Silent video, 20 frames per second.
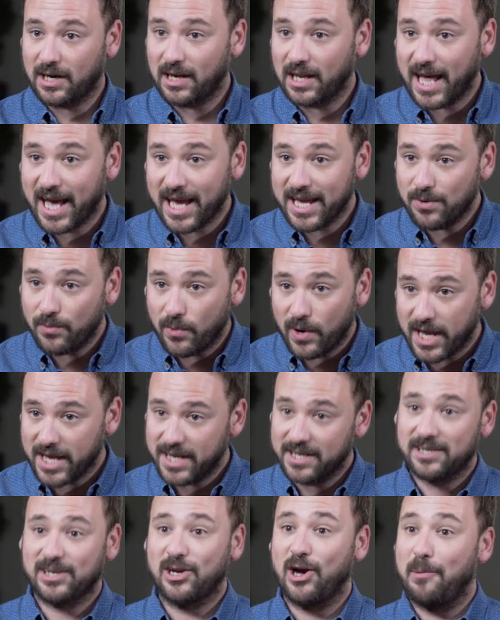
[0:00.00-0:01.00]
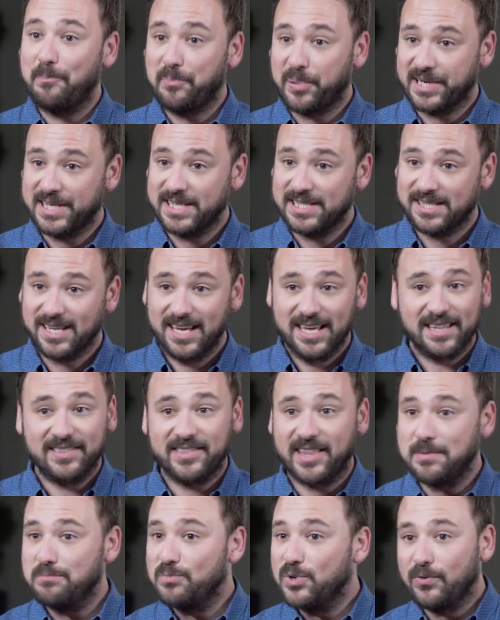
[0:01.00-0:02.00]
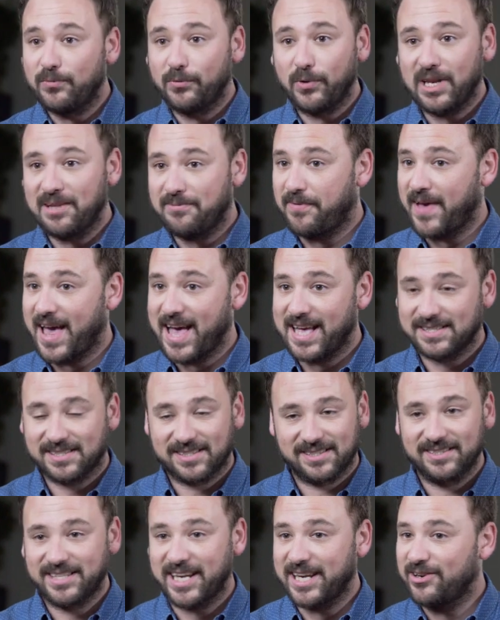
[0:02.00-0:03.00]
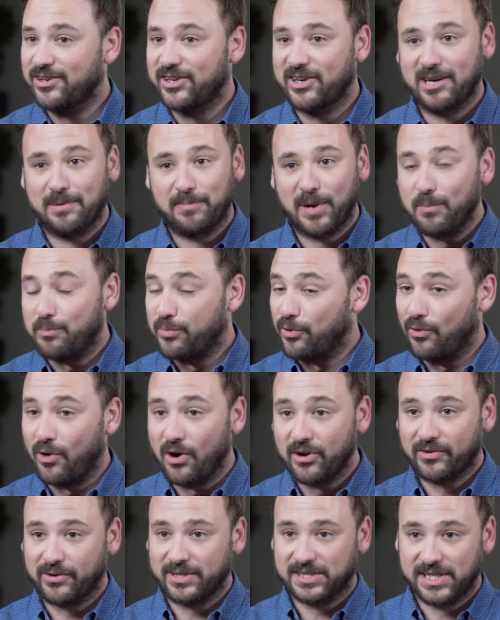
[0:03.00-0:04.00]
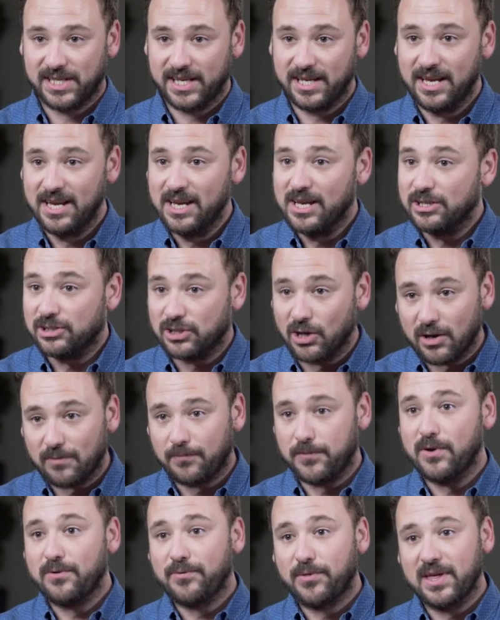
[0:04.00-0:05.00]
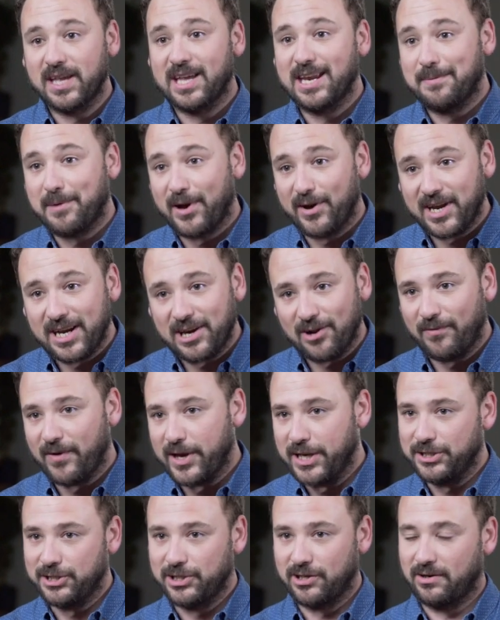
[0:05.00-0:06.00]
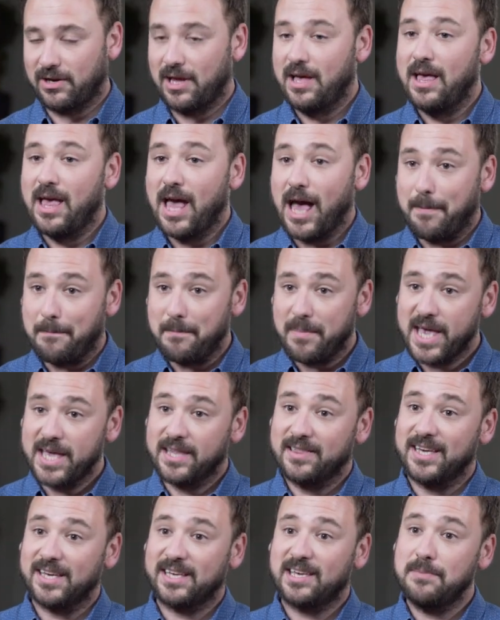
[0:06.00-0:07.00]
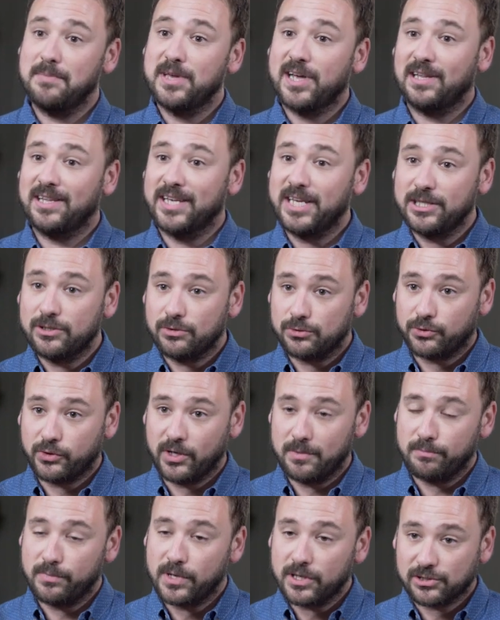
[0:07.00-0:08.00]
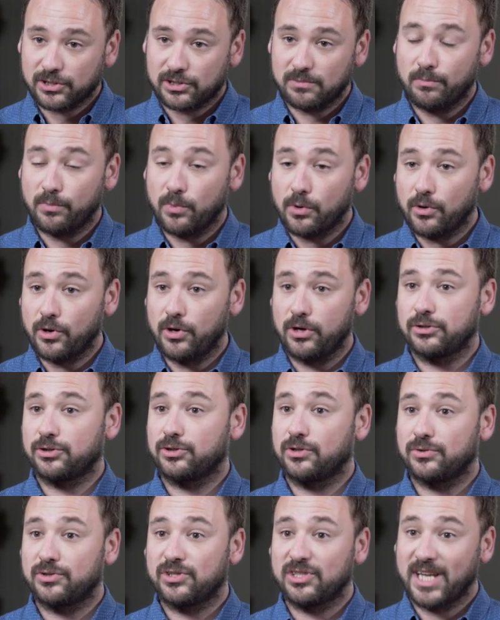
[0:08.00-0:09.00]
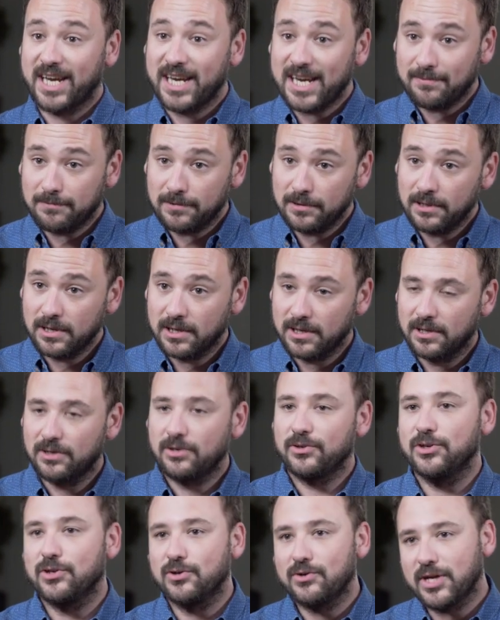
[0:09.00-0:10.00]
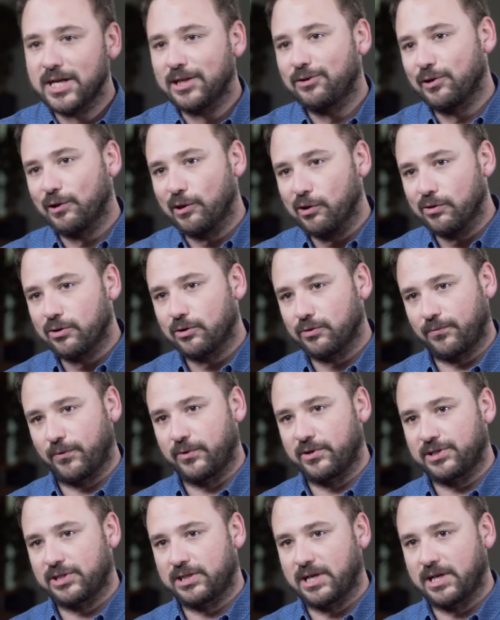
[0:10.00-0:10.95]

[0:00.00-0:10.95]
are lightweight companies. They move fast. They don't care about bureaucracy. So if you're thinking about innovation and make the chemical industry much more sustainable, you need to look for